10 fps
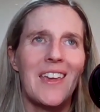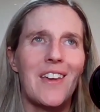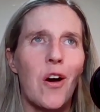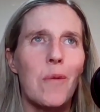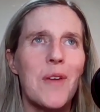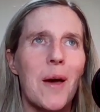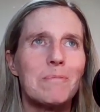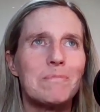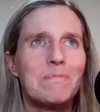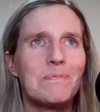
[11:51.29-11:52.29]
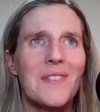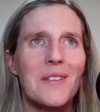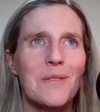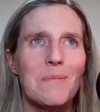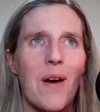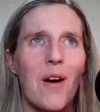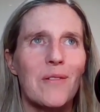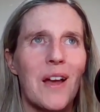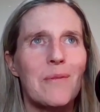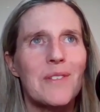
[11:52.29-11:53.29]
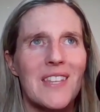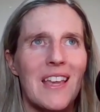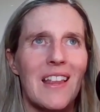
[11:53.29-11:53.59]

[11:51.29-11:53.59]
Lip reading: He called me up. It was about, I would say,